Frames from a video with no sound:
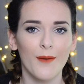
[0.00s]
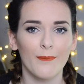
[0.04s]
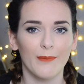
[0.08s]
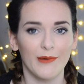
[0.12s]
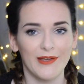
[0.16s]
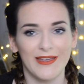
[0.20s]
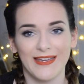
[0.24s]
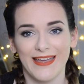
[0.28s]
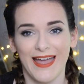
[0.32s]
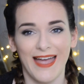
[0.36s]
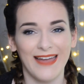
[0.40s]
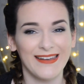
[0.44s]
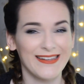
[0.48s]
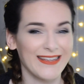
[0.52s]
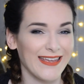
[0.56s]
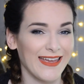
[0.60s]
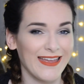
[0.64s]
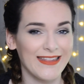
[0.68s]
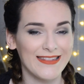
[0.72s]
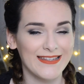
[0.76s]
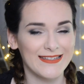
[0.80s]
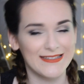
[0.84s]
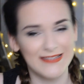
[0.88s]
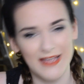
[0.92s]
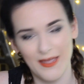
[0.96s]
but you're kind of
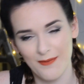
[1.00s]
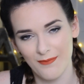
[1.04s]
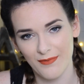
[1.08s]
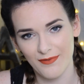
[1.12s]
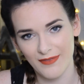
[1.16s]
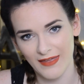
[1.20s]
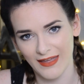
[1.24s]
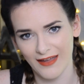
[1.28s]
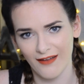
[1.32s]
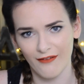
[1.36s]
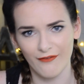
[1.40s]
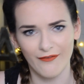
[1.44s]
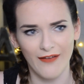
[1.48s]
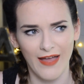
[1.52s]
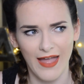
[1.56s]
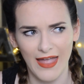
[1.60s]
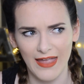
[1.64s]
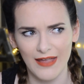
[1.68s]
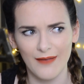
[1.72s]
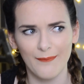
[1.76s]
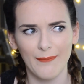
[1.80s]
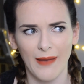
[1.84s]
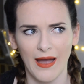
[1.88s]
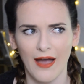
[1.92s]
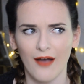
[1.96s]
getting the same thing for
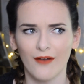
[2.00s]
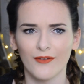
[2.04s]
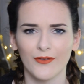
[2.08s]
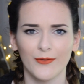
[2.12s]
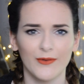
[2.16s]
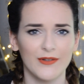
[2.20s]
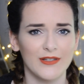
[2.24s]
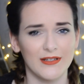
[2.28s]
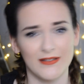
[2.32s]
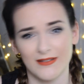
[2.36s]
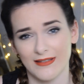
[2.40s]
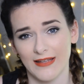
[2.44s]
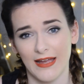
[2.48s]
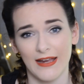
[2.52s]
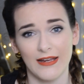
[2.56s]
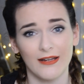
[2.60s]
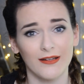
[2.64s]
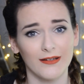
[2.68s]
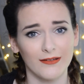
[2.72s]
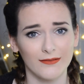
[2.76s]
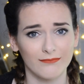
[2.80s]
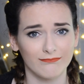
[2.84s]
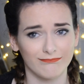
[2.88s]
£8, which is like